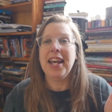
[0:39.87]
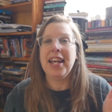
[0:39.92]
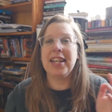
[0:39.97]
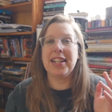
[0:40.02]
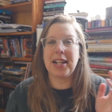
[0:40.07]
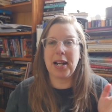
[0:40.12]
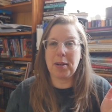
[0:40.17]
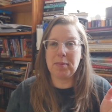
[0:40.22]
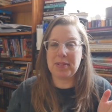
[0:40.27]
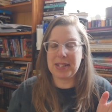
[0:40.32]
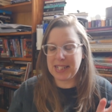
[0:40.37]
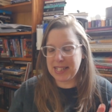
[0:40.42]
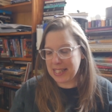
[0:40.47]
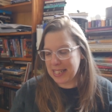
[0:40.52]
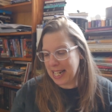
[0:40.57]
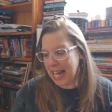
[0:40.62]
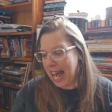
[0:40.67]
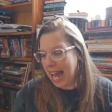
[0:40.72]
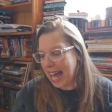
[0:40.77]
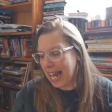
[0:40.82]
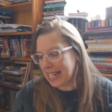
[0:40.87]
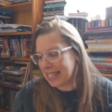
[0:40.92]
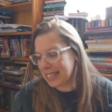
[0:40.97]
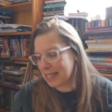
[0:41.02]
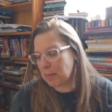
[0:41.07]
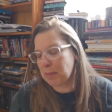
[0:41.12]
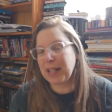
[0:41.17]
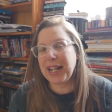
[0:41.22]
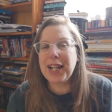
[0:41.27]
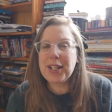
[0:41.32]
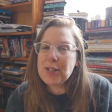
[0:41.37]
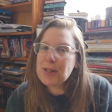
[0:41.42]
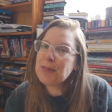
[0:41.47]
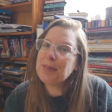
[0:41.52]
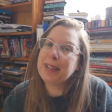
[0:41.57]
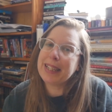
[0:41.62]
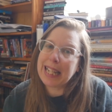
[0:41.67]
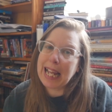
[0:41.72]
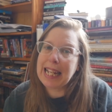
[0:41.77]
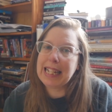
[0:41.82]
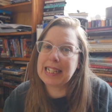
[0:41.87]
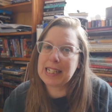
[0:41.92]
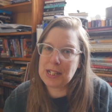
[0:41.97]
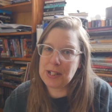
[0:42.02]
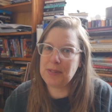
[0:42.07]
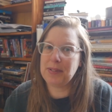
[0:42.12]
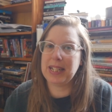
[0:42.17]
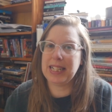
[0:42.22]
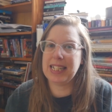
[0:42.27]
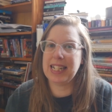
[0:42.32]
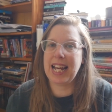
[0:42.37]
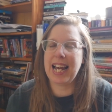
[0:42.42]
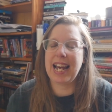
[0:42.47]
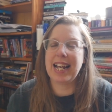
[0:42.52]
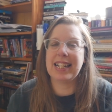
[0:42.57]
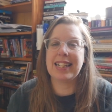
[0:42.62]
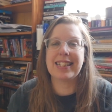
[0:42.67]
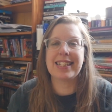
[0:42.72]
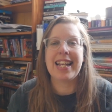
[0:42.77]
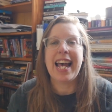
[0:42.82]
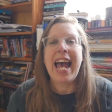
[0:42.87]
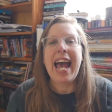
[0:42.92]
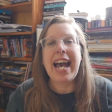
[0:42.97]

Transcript: it comes to tags, but I do like doing tags.